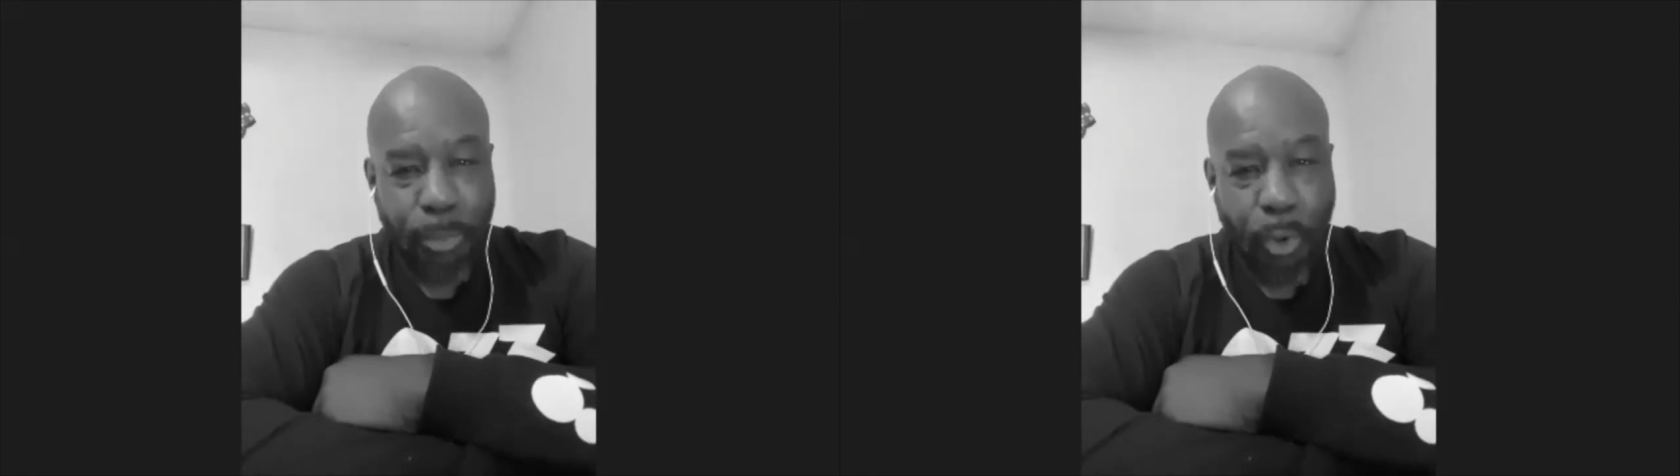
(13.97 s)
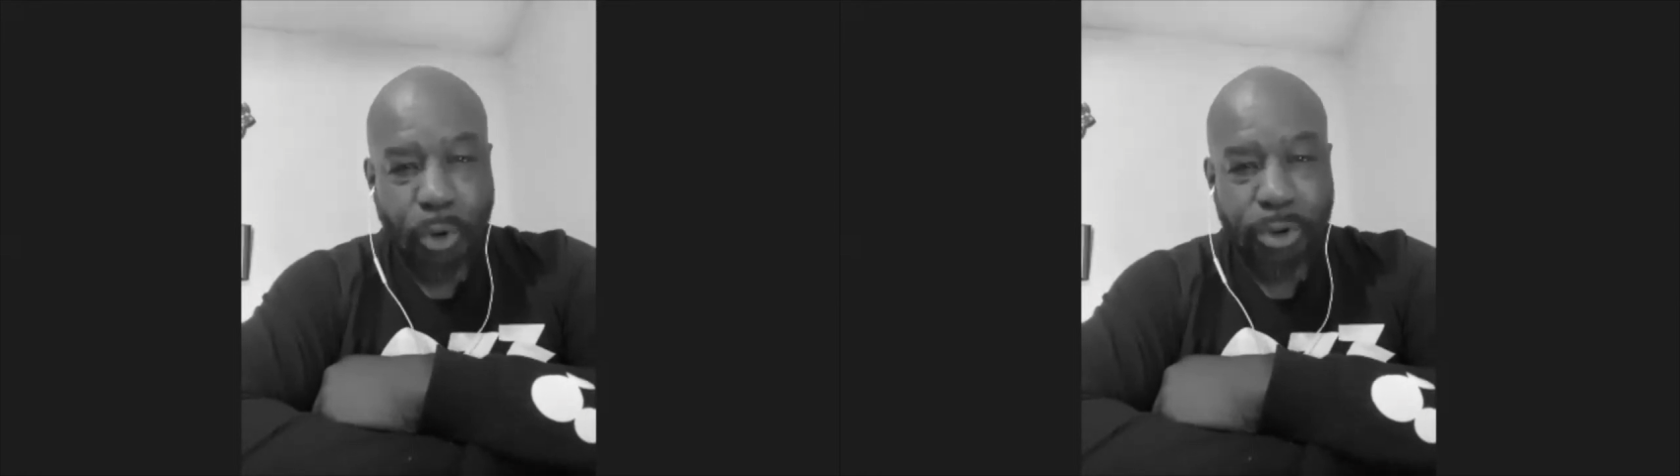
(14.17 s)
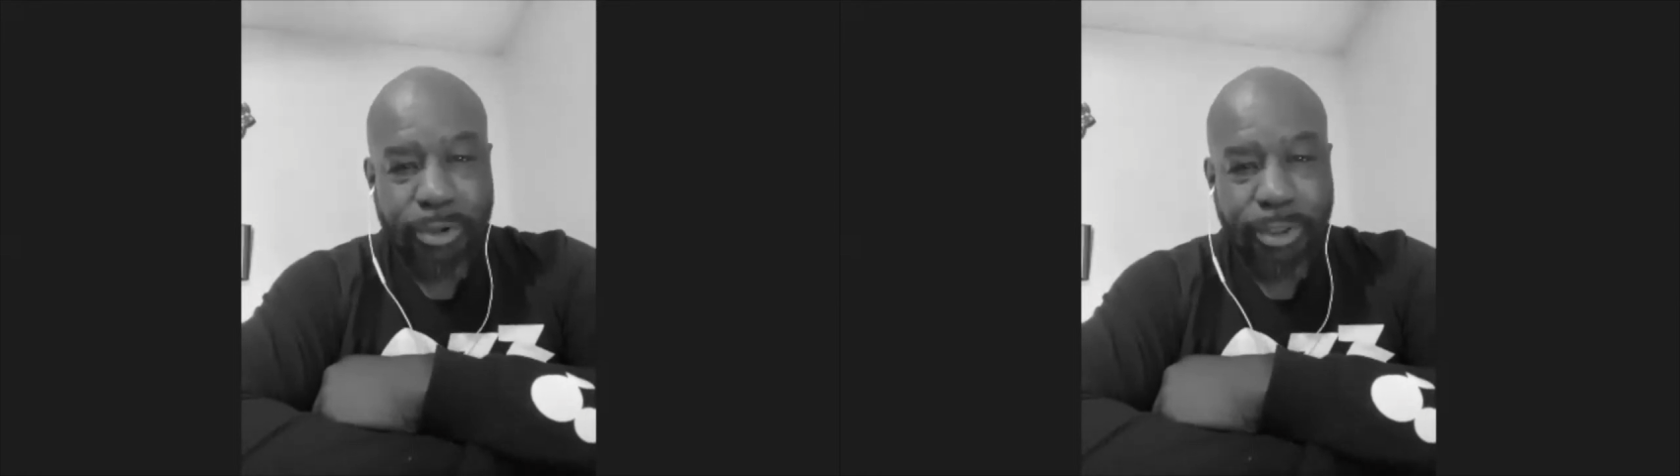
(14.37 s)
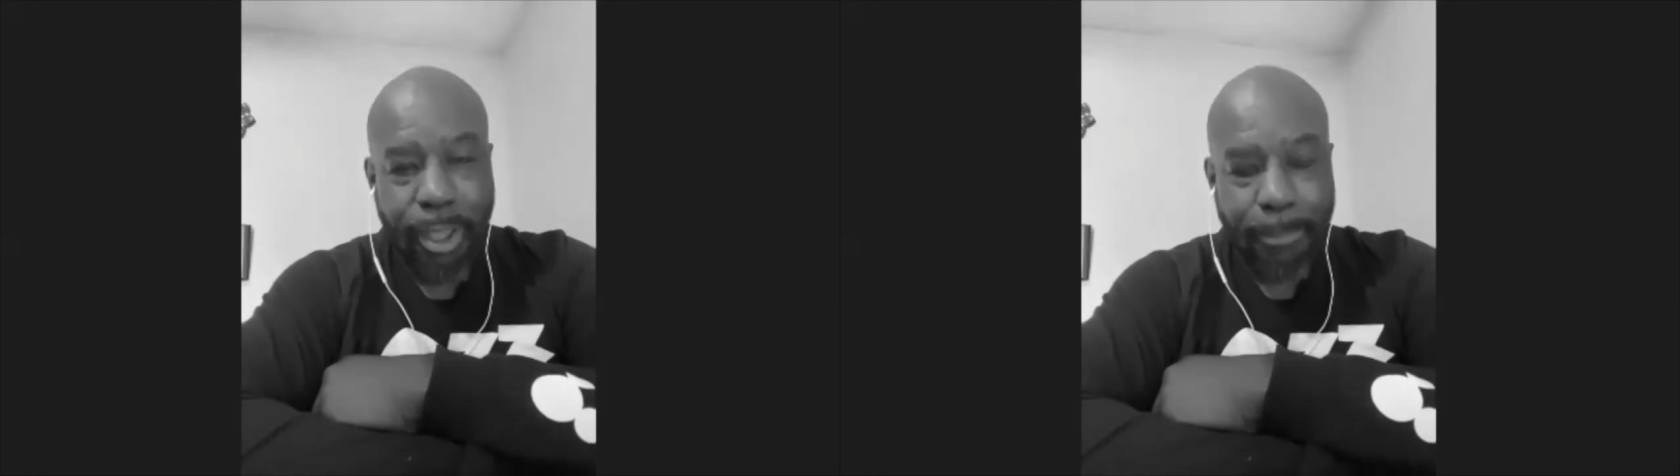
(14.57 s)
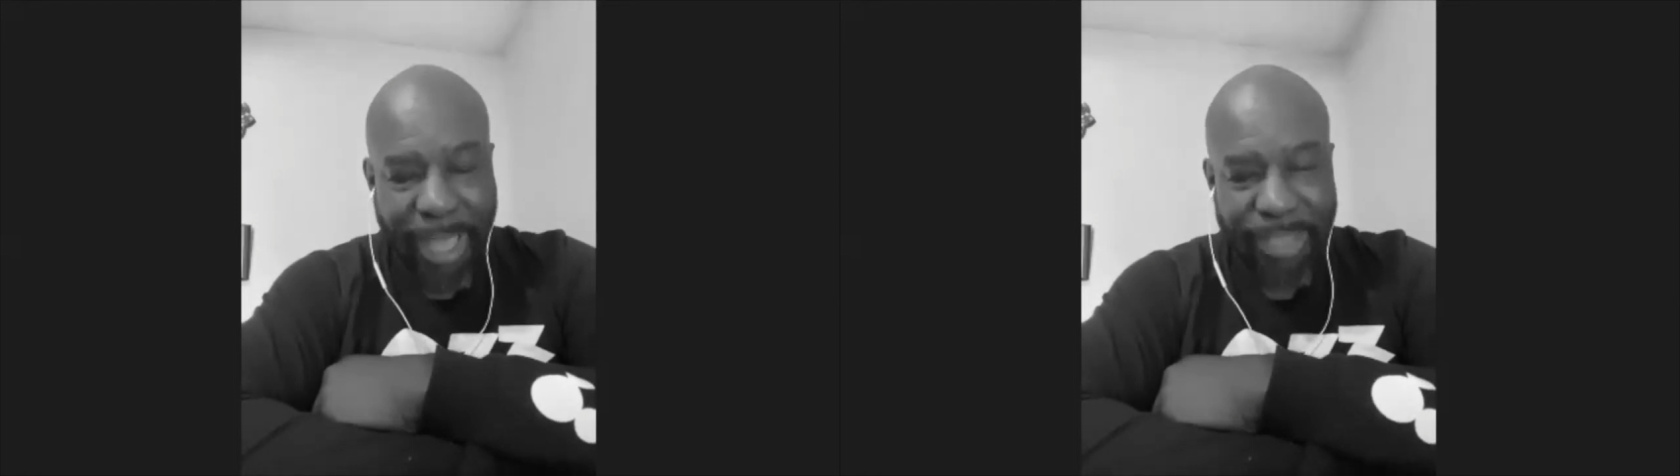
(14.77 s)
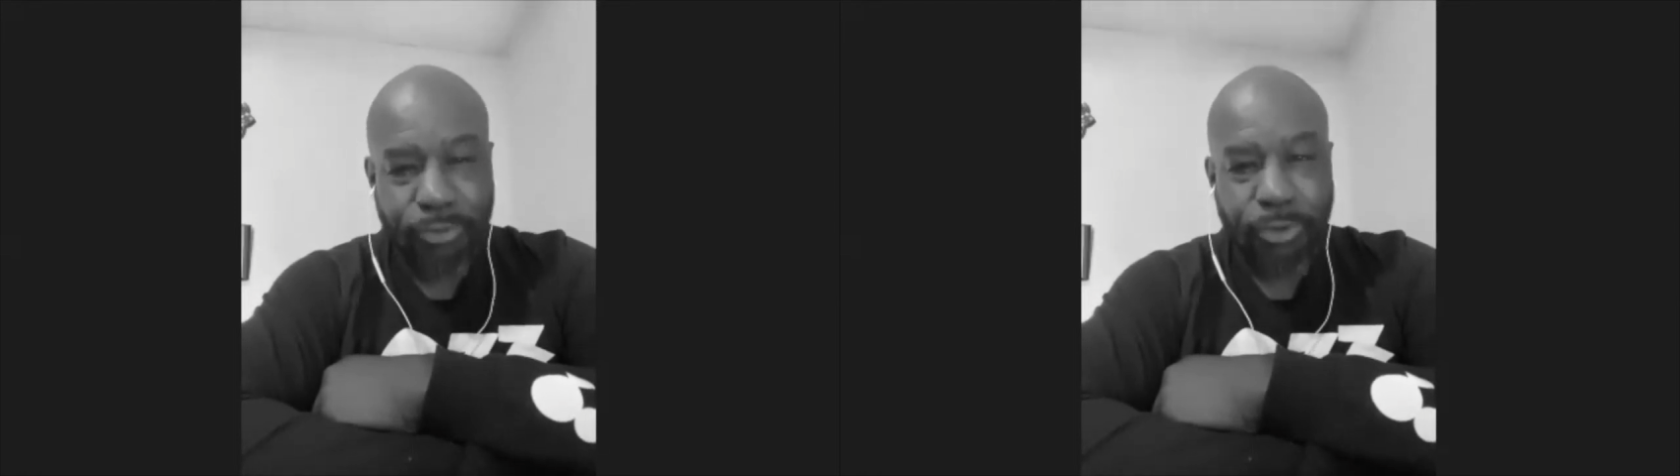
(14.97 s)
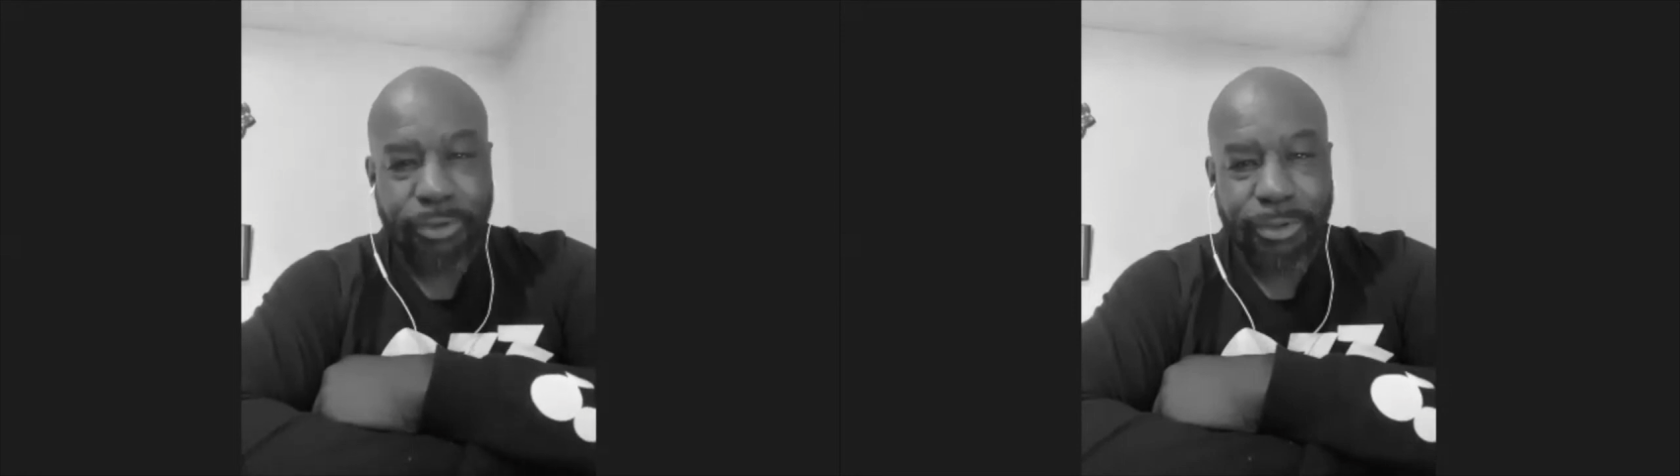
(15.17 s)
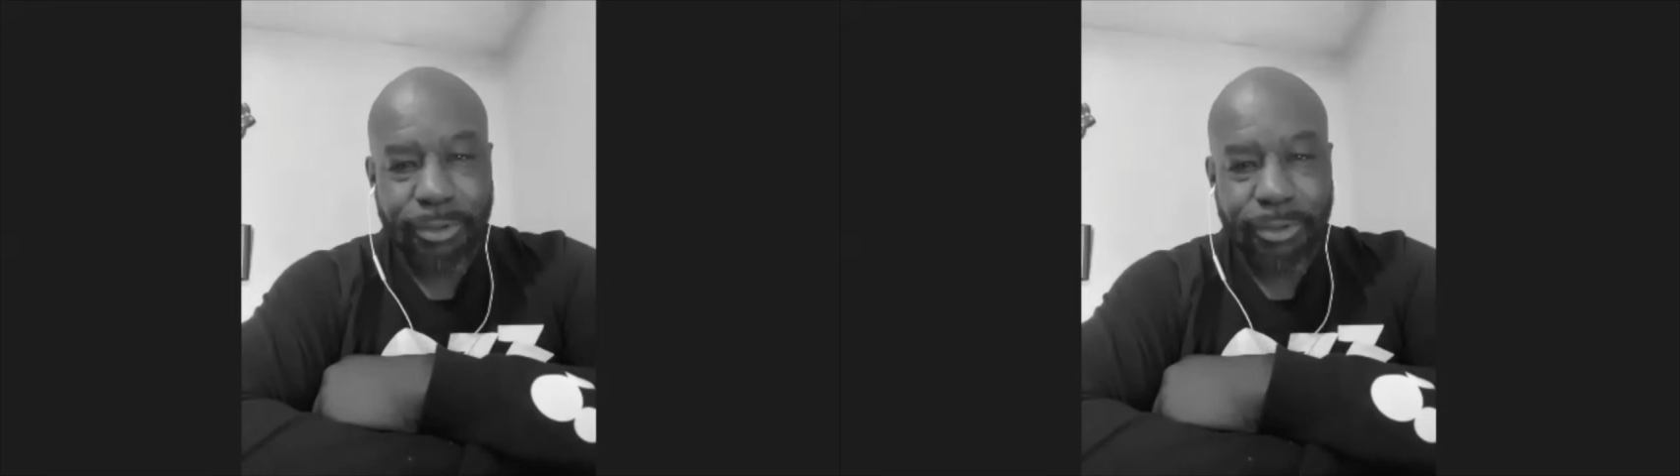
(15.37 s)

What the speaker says: born a bastard.